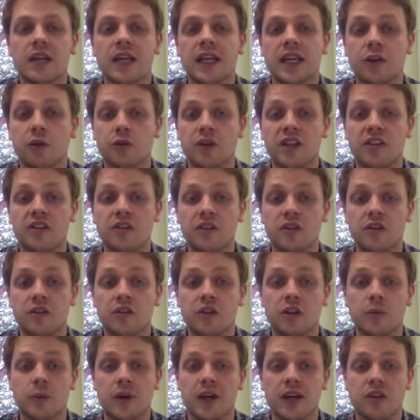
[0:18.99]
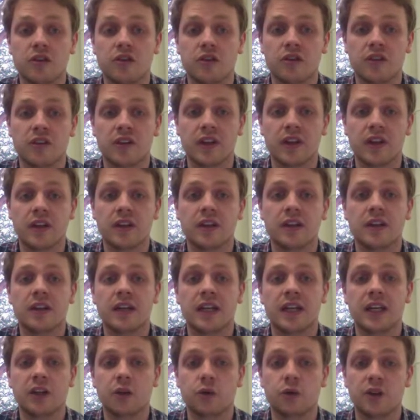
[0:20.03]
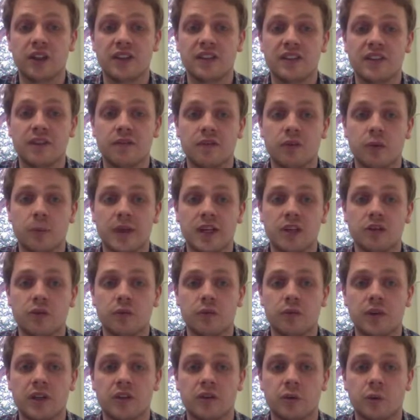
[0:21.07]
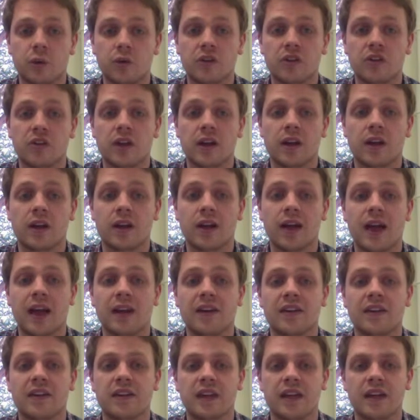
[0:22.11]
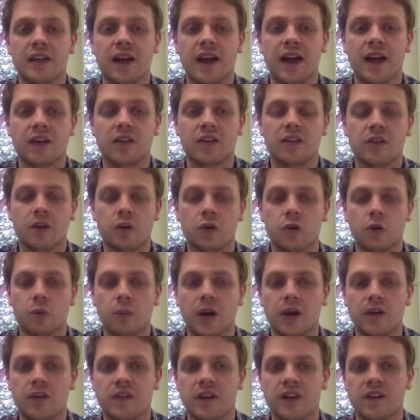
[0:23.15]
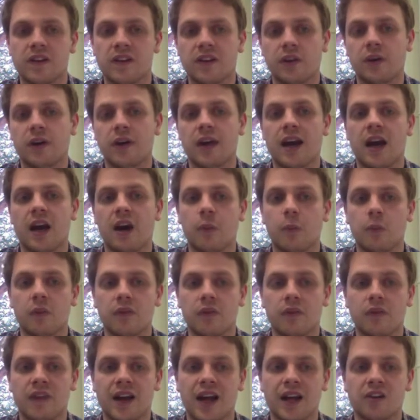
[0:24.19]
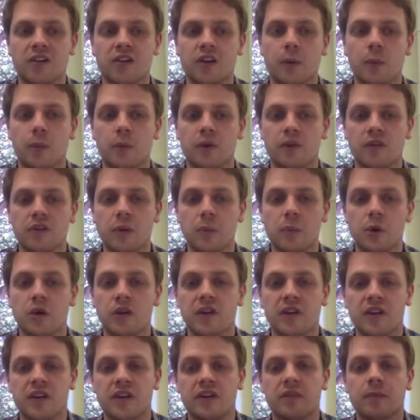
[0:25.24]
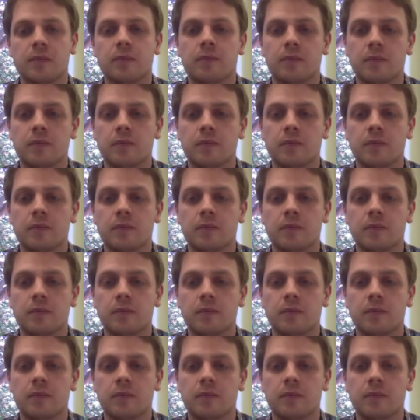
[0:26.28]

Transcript: Increased consumer agency, increased information resource, and the enhanced social benefits that are inherent with a vast number of communities.